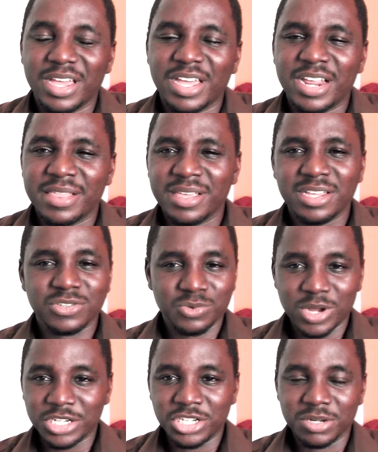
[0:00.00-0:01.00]
And I think it's
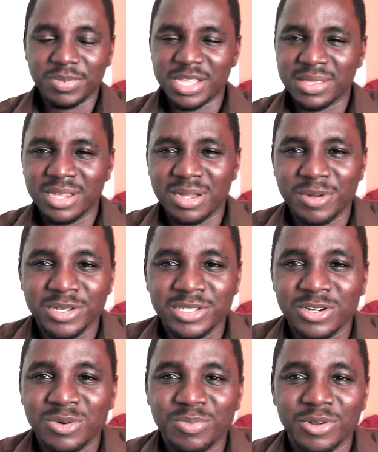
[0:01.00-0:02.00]
quite cheap. I think about
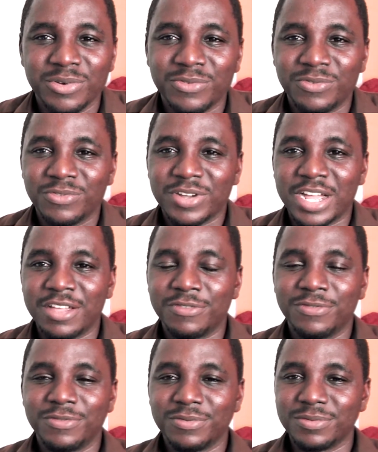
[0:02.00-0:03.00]

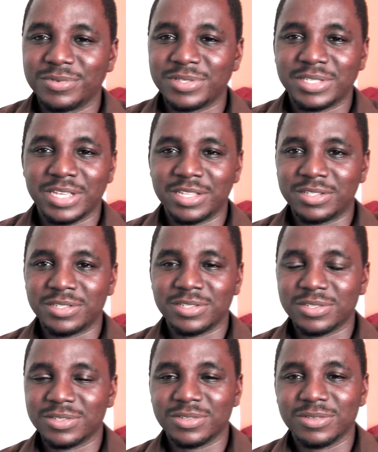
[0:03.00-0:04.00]
0.5
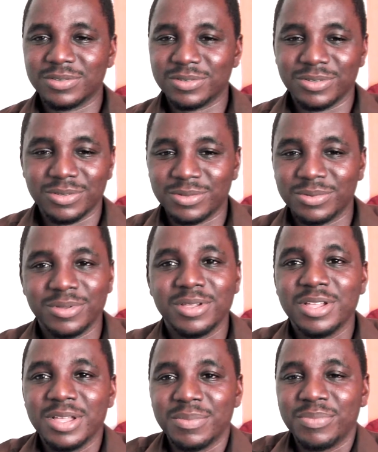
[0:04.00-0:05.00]
cents
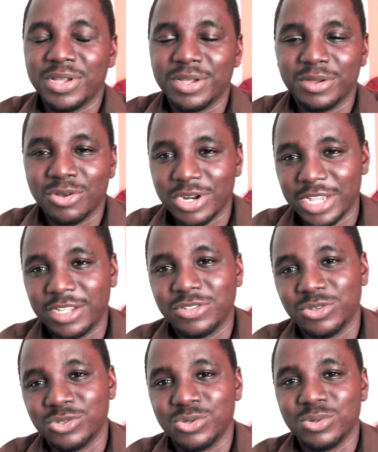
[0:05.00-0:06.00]
per
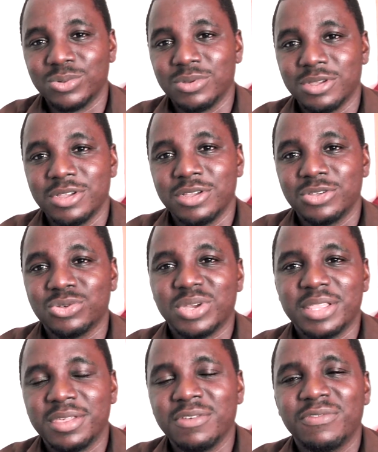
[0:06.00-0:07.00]
connect or so. So
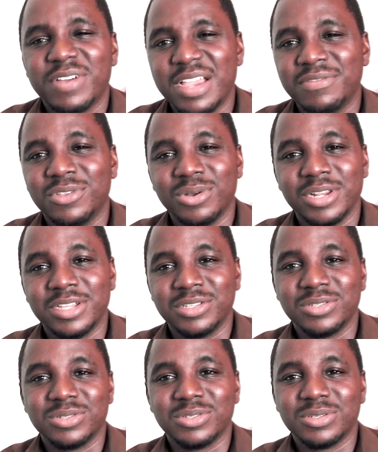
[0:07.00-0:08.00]
I think
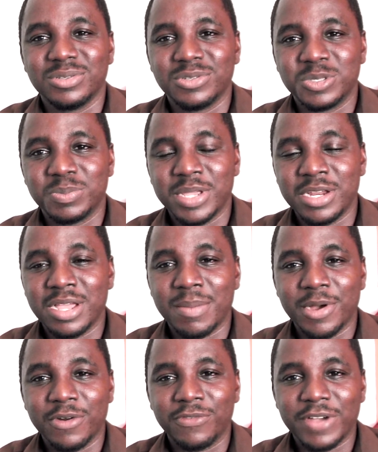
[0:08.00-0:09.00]
$5, spending
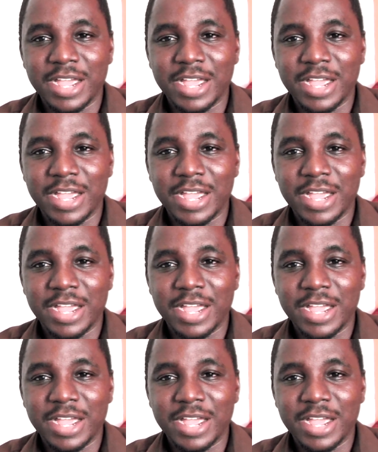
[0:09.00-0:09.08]
about